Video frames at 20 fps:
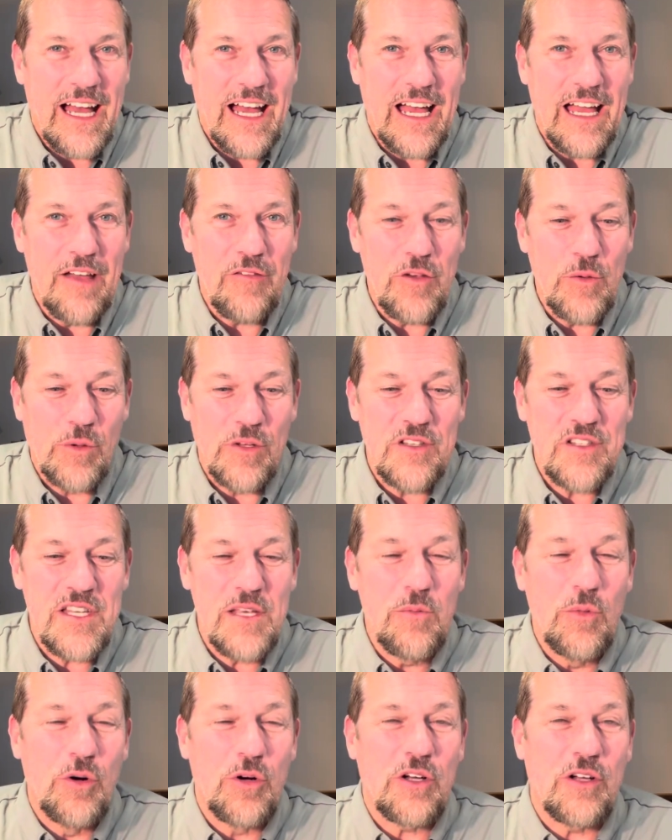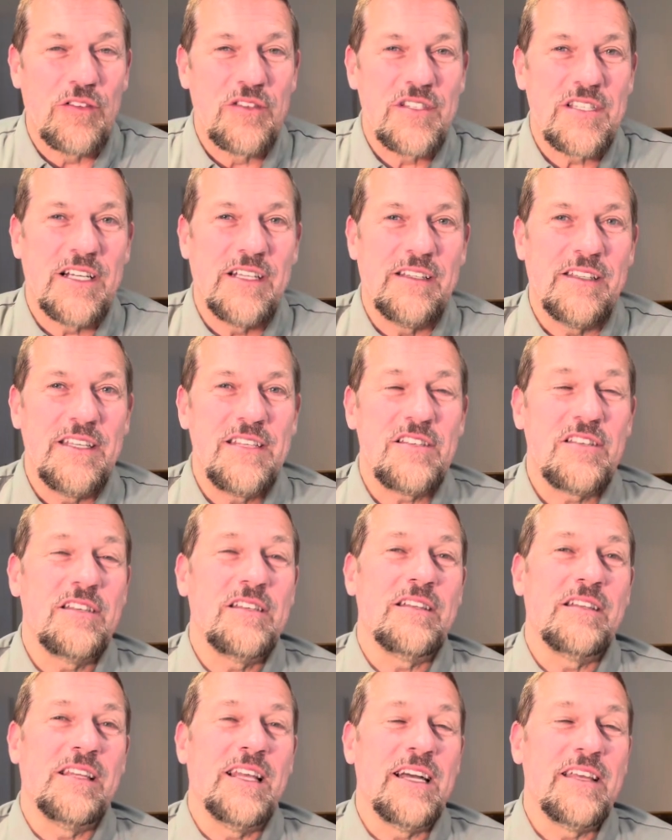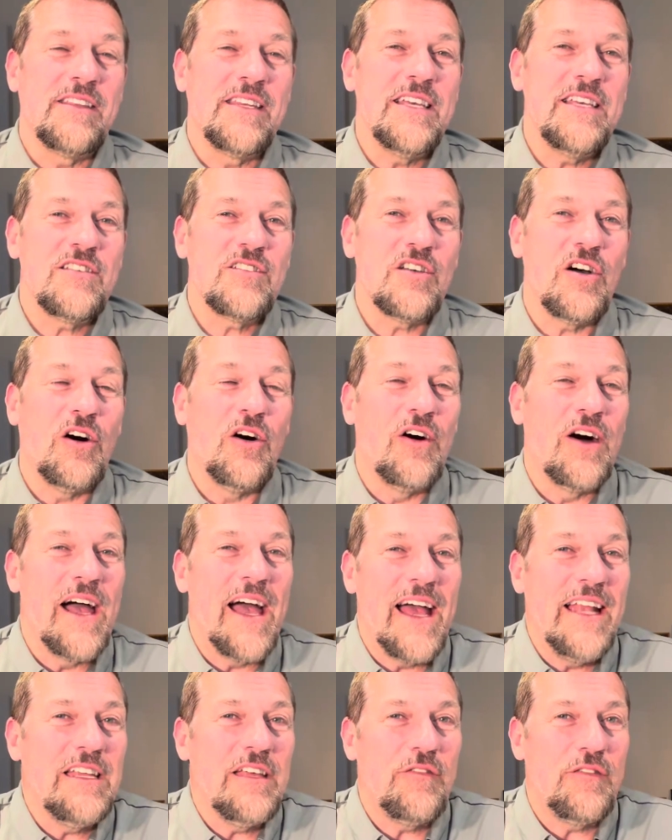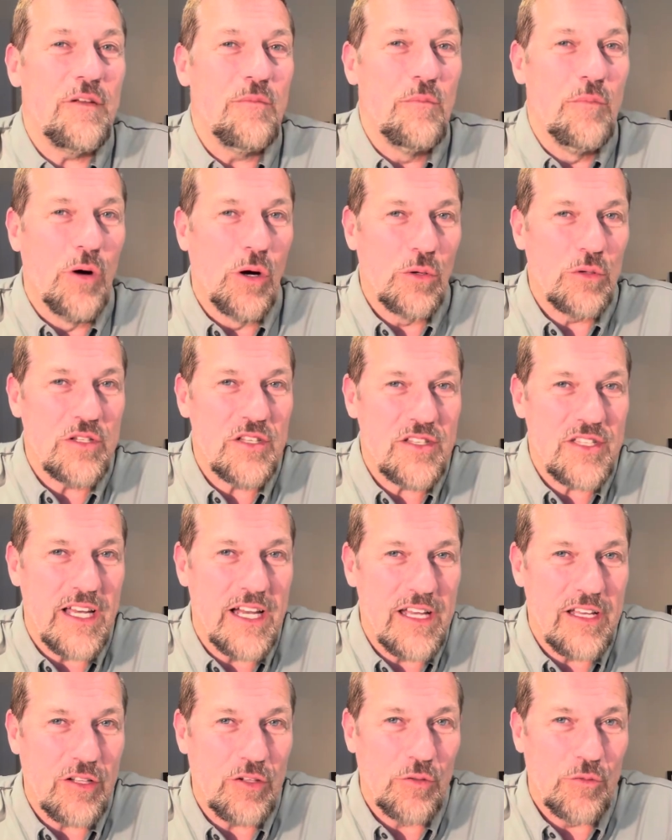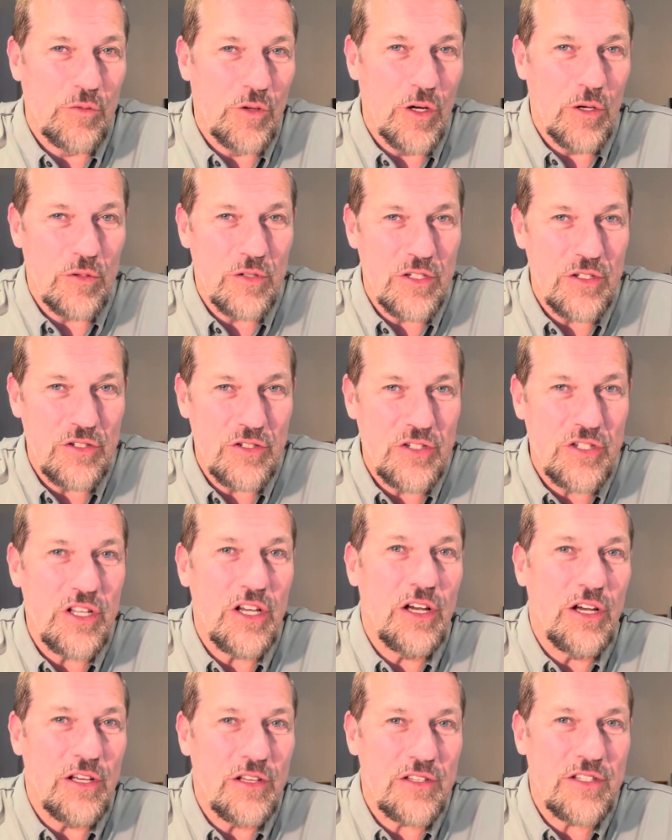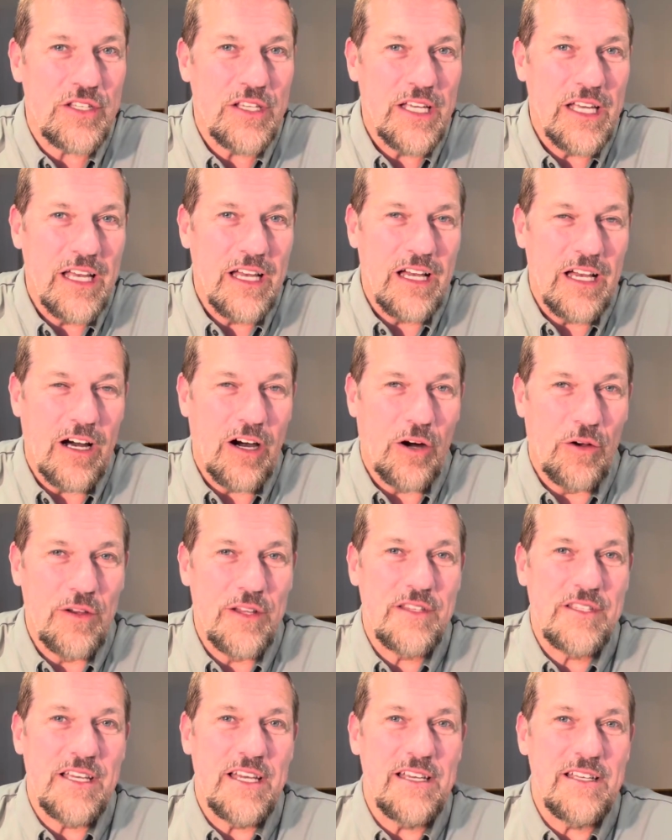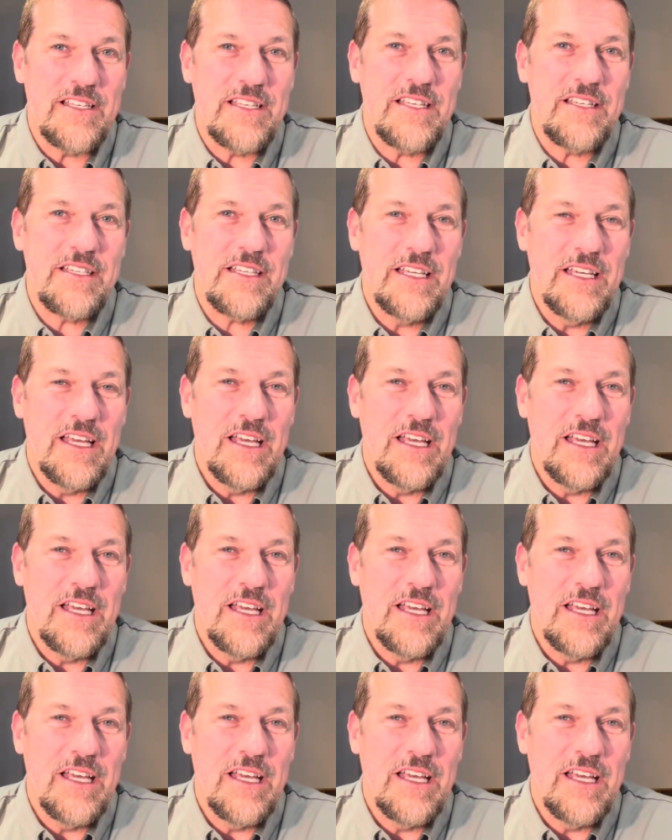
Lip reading: If you want to see more content like this or anything motorcycle, road and dirt orientated,